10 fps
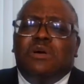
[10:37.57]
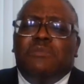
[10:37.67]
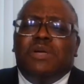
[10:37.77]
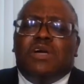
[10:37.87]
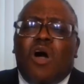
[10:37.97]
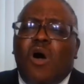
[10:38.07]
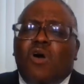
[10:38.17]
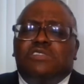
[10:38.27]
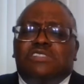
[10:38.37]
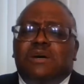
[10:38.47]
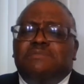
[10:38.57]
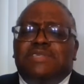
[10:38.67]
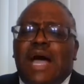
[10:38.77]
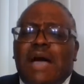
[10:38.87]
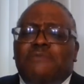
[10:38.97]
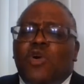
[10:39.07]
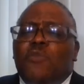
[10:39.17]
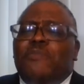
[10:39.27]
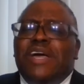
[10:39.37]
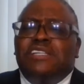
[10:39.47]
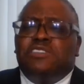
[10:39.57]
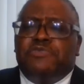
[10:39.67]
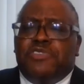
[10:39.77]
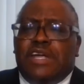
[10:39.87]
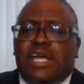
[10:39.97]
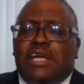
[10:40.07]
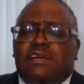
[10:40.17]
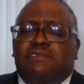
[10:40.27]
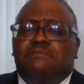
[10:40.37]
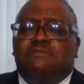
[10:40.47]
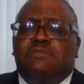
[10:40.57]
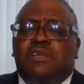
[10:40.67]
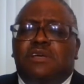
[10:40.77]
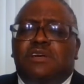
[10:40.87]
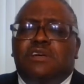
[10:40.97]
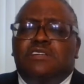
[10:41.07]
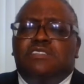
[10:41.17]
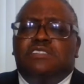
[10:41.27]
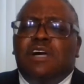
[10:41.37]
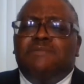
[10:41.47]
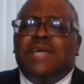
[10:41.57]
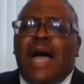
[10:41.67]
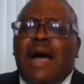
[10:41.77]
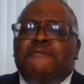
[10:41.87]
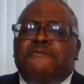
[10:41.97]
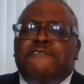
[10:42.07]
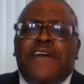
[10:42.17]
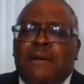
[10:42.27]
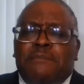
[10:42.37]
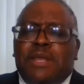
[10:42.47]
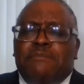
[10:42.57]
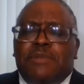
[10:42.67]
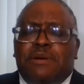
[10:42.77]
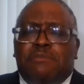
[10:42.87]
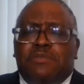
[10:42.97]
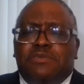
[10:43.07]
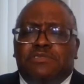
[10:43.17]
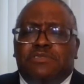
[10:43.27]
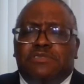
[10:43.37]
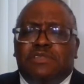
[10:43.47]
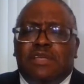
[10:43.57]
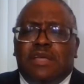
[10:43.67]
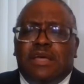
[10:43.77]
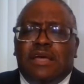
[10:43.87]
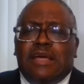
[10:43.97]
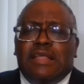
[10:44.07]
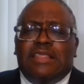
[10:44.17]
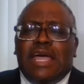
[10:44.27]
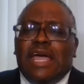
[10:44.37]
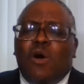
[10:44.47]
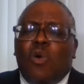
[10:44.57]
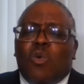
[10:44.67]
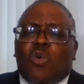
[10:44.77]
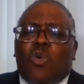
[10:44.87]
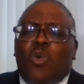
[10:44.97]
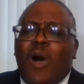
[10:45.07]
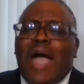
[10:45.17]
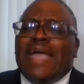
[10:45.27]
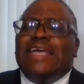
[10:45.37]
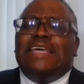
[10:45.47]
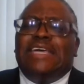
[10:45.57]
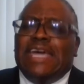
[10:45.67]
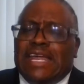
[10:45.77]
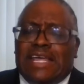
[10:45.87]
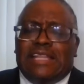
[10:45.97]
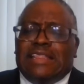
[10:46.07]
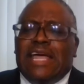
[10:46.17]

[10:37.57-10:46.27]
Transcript: Because sometimes your best friend, sometimes family members, they don't quite get it.